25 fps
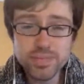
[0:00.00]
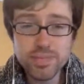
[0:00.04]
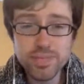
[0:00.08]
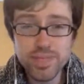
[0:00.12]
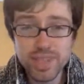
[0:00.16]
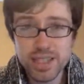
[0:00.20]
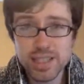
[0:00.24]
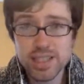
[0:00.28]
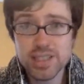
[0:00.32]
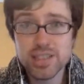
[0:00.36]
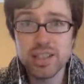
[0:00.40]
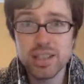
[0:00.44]

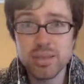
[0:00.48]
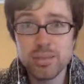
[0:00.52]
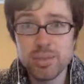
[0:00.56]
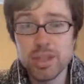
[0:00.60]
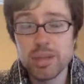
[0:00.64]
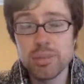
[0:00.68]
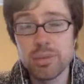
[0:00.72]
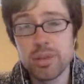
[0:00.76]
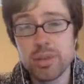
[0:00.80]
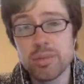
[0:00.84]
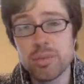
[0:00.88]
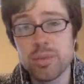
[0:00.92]
He's going to be
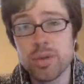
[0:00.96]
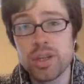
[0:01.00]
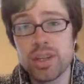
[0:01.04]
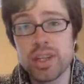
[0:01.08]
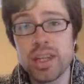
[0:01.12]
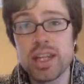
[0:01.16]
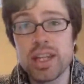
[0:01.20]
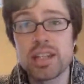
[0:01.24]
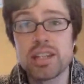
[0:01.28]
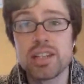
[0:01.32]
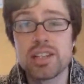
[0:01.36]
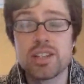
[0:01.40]
able to bring
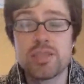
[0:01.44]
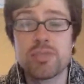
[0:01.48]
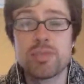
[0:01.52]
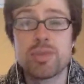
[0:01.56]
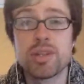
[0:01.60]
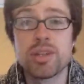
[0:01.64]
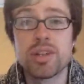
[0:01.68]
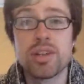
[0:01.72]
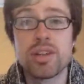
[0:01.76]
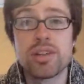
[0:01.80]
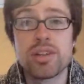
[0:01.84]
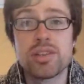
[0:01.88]
that
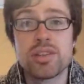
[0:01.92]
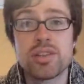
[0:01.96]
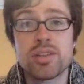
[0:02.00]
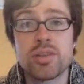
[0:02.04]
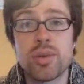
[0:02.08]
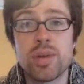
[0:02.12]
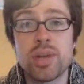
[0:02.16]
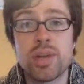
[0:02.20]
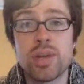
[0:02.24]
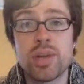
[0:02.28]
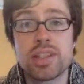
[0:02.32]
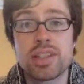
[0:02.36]
experience in
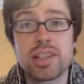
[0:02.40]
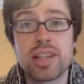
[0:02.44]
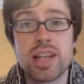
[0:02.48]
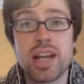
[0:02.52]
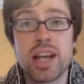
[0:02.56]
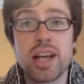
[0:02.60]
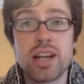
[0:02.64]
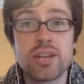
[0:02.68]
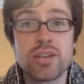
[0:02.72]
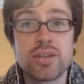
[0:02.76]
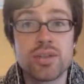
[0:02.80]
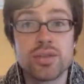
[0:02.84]
a way
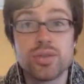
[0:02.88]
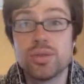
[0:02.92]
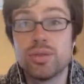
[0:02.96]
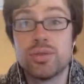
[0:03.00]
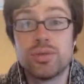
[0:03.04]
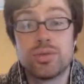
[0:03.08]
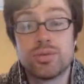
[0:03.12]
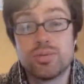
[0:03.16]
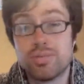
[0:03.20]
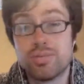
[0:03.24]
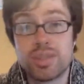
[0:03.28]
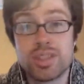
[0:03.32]
that Scott
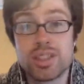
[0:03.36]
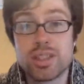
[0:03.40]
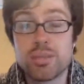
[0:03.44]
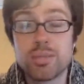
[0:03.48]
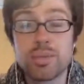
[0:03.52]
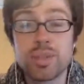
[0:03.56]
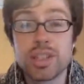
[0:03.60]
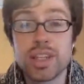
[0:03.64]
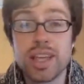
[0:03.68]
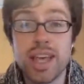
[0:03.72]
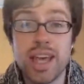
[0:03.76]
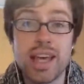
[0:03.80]
Drew
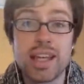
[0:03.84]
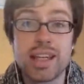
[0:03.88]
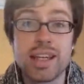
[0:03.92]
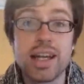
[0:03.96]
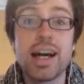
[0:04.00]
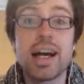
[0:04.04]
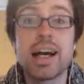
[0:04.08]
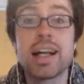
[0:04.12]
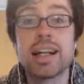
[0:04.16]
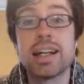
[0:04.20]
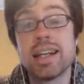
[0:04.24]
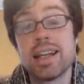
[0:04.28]
simply
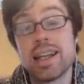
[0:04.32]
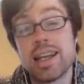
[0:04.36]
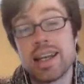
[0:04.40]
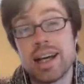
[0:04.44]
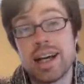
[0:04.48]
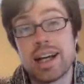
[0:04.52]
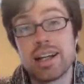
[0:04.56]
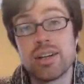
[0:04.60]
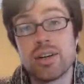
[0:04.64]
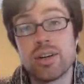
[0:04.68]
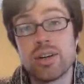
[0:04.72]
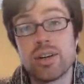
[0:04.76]

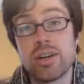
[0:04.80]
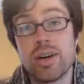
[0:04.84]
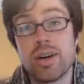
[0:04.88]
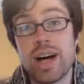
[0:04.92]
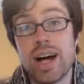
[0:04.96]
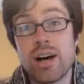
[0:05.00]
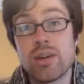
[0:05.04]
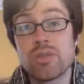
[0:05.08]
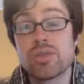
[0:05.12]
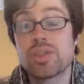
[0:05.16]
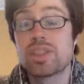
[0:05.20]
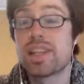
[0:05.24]
cannot. I
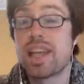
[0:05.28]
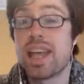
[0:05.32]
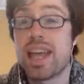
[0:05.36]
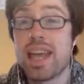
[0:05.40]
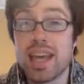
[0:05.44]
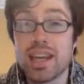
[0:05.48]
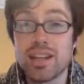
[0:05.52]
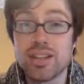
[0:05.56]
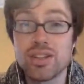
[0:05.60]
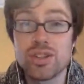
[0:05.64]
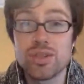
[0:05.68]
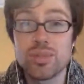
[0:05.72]
don't know
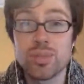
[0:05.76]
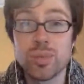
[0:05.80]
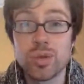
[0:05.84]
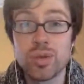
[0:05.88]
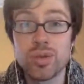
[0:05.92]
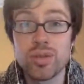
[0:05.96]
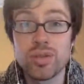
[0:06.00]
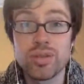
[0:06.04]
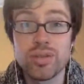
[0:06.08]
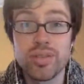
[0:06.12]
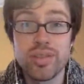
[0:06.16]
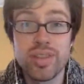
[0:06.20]
how
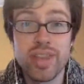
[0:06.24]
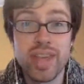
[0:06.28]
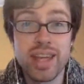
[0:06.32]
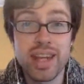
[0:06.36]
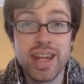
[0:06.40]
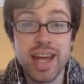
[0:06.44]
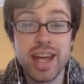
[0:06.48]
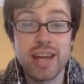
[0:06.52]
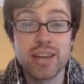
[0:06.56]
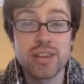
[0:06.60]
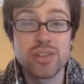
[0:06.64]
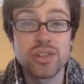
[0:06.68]
tangible
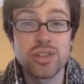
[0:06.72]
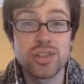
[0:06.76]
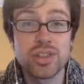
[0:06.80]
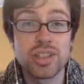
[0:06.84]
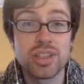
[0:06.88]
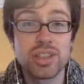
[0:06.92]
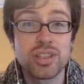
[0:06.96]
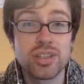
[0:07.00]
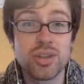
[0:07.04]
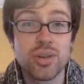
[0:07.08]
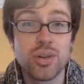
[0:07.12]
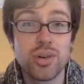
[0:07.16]
that
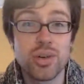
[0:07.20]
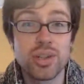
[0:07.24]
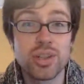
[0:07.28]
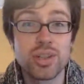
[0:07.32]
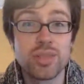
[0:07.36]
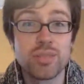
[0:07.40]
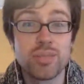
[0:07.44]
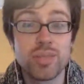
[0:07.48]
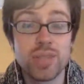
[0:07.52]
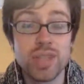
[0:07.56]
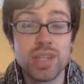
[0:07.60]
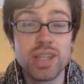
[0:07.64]
actually is
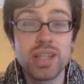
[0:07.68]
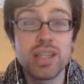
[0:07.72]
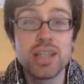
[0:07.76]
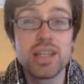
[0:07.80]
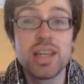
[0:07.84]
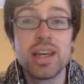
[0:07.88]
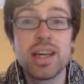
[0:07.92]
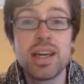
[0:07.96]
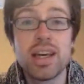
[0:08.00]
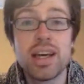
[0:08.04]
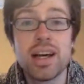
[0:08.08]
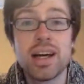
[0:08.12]
going to be,
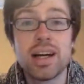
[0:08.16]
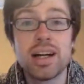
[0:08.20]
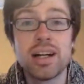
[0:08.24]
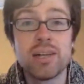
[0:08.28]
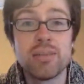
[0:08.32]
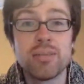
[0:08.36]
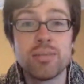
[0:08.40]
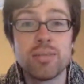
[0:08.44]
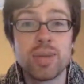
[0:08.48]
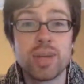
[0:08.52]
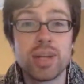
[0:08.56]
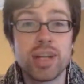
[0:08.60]

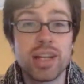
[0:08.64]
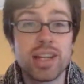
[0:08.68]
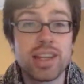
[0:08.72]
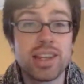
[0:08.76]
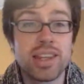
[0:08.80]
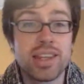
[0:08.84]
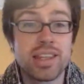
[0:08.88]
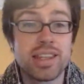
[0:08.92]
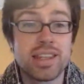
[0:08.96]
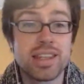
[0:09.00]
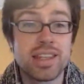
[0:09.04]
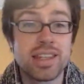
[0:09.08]
but I
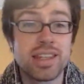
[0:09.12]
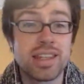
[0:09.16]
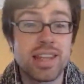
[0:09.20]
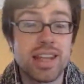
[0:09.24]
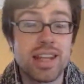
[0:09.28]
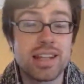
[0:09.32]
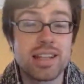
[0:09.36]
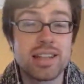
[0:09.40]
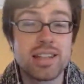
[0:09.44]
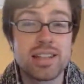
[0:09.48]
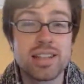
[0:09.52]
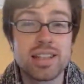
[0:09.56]
think that
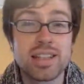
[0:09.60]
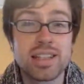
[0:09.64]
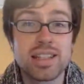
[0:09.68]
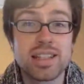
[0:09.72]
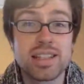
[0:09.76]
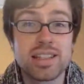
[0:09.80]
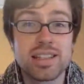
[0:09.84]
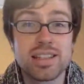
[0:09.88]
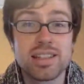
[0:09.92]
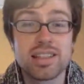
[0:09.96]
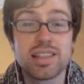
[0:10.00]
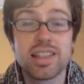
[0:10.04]
is the
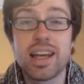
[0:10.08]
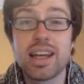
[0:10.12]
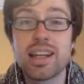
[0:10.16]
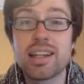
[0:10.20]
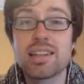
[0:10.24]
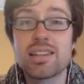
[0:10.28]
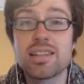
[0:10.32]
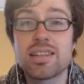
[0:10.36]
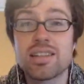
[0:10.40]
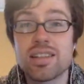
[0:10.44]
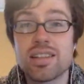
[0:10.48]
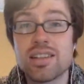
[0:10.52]

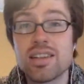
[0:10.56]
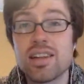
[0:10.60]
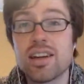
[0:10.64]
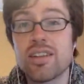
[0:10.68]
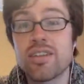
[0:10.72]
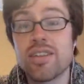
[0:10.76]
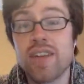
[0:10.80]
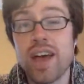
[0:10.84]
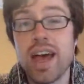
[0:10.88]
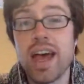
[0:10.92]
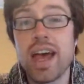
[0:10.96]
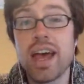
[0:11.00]
slightest enough
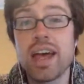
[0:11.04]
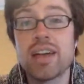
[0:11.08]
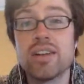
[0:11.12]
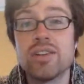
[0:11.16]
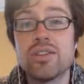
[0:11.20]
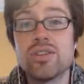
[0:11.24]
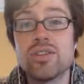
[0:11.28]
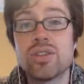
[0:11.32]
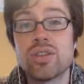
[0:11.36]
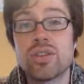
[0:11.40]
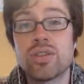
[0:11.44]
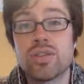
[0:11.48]

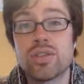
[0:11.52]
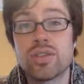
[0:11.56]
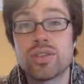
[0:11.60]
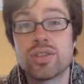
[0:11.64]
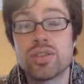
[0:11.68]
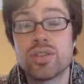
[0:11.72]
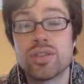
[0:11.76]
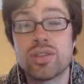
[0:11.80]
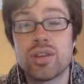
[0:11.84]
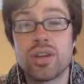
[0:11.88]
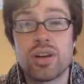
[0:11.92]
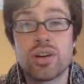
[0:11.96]
edge over
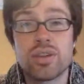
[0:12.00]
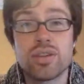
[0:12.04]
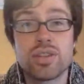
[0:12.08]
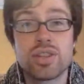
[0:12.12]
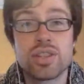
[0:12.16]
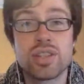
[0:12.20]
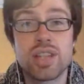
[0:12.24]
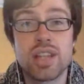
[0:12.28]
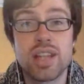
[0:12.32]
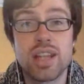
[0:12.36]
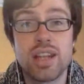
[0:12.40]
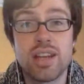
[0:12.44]
two coaches
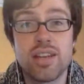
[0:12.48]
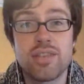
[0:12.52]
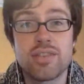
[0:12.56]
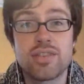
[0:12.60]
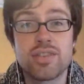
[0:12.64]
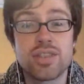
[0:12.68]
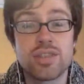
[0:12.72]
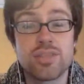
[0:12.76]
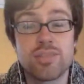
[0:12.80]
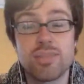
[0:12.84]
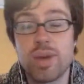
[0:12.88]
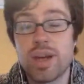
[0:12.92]
that have
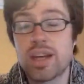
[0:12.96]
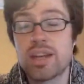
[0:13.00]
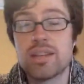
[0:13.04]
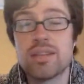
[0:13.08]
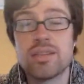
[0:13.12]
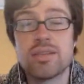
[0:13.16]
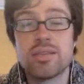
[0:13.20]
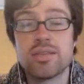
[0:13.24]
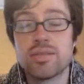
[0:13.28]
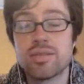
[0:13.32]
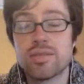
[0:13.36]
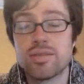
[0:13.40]
just
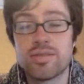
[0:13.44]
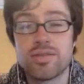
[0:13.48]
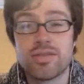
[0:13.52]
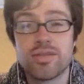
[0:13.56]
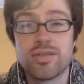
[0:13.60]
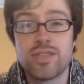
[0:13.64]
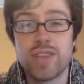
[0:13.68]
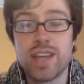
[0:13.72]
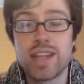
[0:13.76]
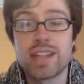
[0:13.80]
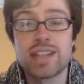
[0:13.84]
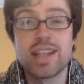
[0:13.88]
been
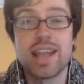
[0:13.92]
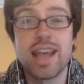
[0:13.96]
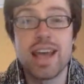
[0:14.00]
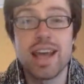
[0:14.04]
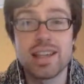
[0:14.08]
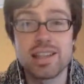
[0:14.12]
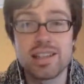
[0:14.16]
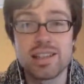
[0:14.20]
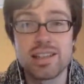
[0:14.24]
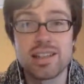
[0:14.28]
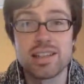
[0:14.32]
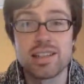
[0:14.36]

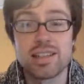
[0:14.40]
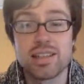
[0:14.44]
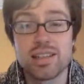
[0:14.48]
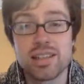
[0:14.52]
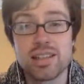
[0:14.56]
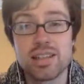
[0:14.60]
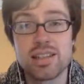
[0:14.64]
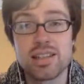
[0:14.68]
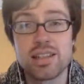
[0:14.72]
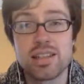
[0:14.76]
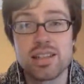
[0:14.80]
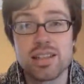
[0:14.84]
fantastic
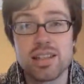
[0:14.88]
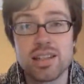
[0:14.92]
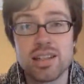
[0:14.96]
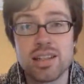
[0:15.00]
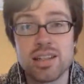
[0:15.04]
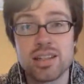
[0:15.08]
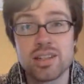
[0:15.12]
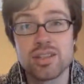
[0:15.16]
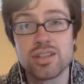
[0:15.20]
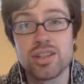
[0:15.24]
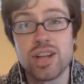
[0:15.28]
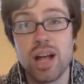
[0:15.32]
this season
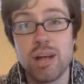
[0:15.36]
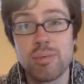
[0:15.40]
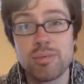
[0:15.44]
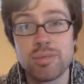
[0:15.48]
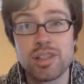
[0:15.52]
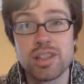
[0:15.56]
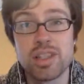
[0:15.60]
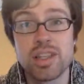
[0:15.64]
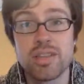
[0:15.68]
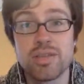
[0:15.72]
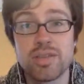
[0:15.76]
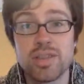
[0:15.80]
in the jobs
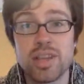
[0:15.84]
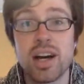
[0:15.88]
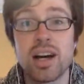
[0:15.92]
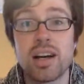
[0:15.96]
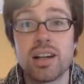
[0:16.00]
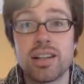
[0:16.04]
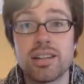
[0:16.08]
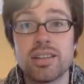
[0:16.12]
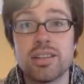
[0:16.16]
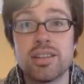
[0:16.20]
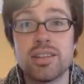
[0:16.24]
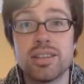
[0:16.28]
that they've
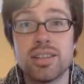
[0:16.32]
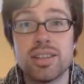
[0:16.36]
done.